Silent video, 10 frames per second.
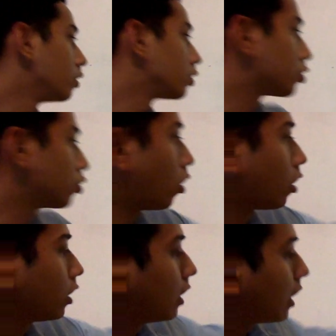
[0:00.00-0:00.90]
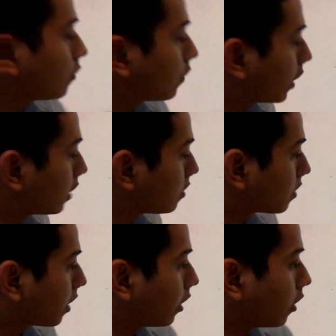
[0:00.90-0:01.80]
So on the left hand
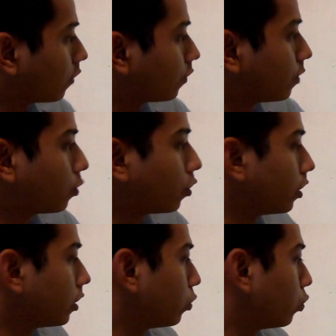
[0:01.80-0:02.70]
side of the board,